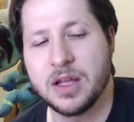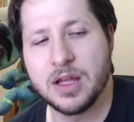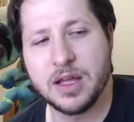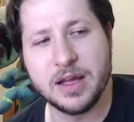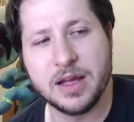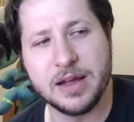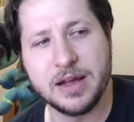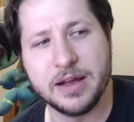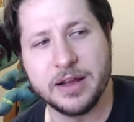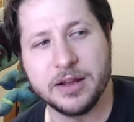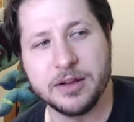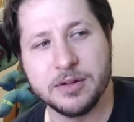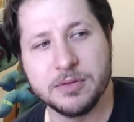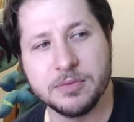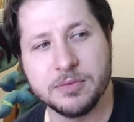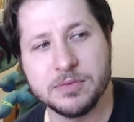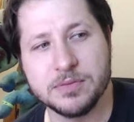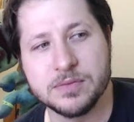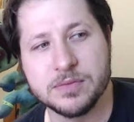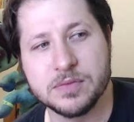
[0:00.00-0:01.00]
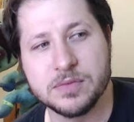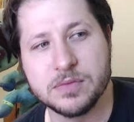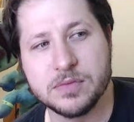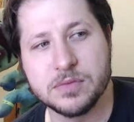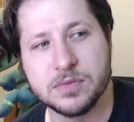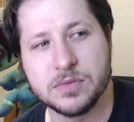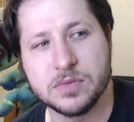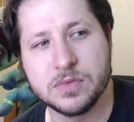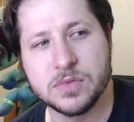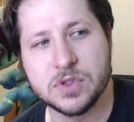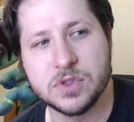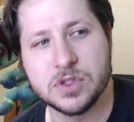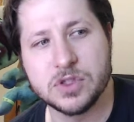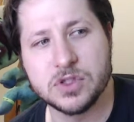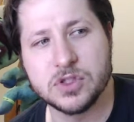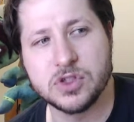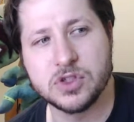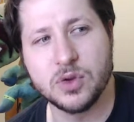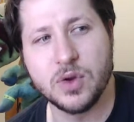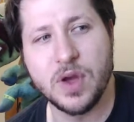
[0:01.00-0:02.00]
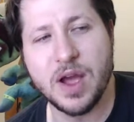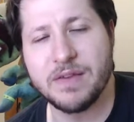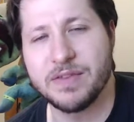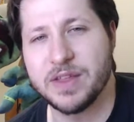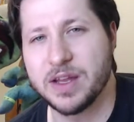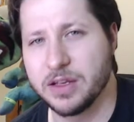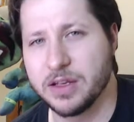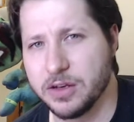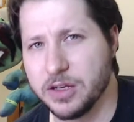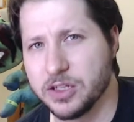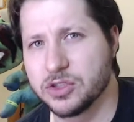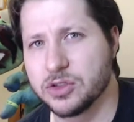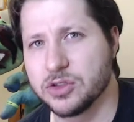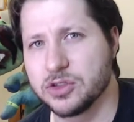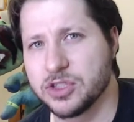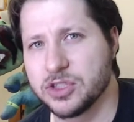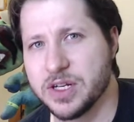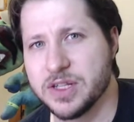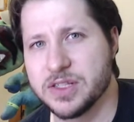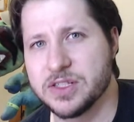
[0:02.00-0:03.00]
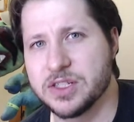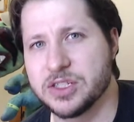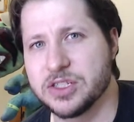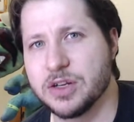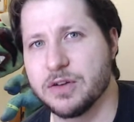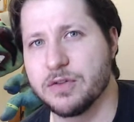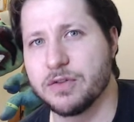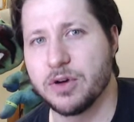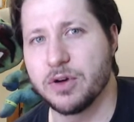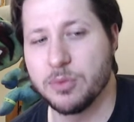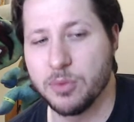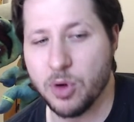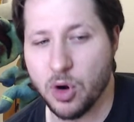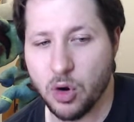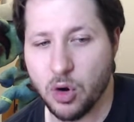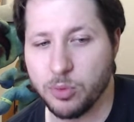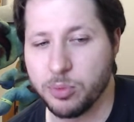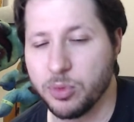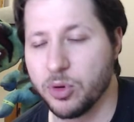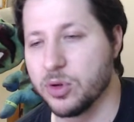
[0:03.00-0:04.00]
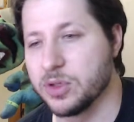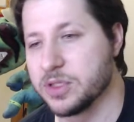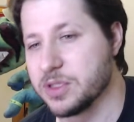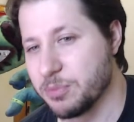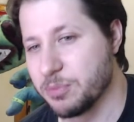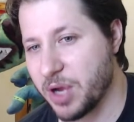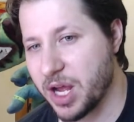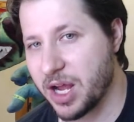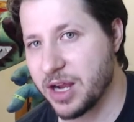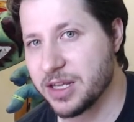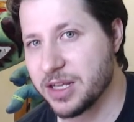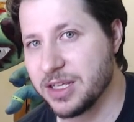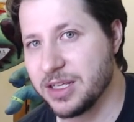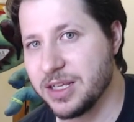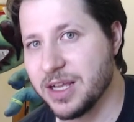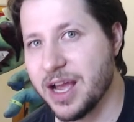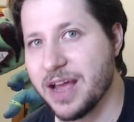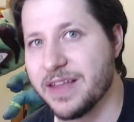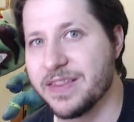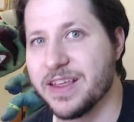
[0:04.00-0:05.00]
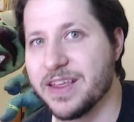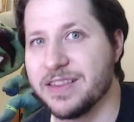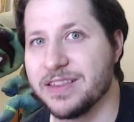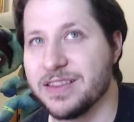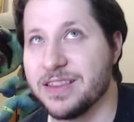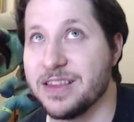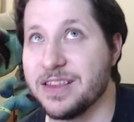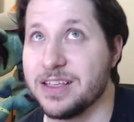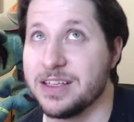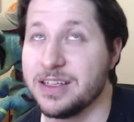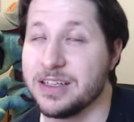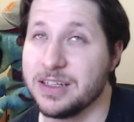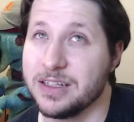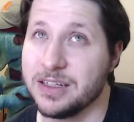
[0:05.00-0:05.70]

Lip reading: Um, so you have that initial transition from opal to body, and then the